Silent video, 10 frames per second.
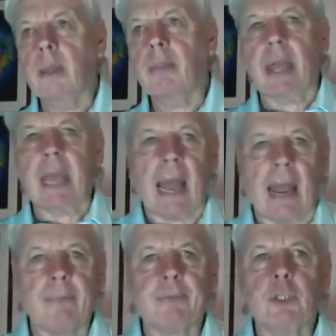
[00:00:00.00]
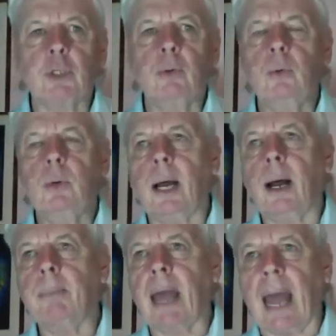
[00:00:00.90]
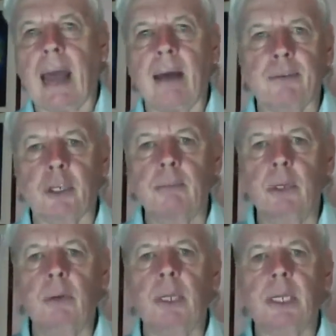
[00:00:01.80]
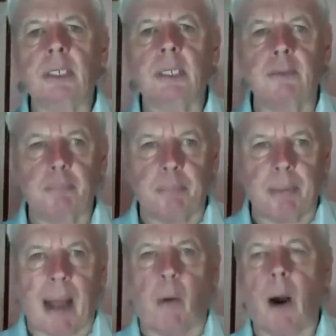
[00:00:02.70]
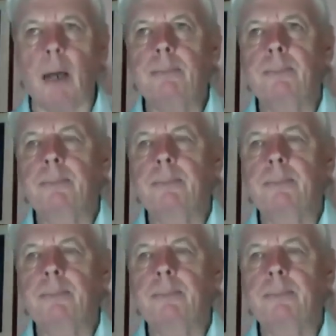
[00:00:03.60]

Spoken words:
they have to have communicative power